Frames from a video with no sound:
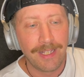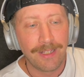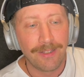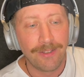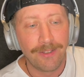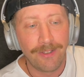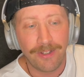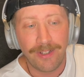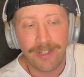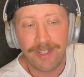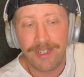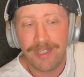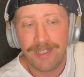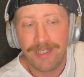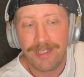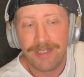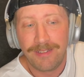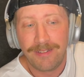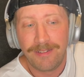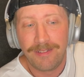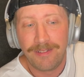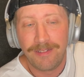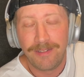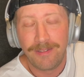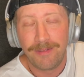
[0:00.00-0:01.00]
Look,
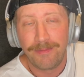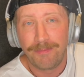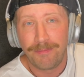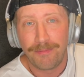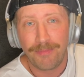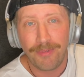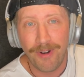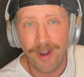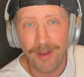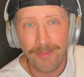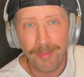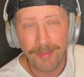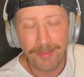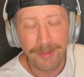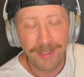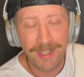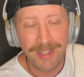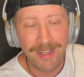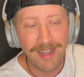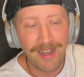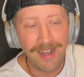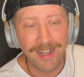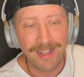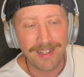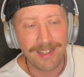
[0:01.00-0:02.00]
probably
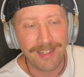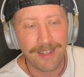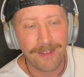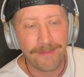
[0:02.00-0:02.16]
not.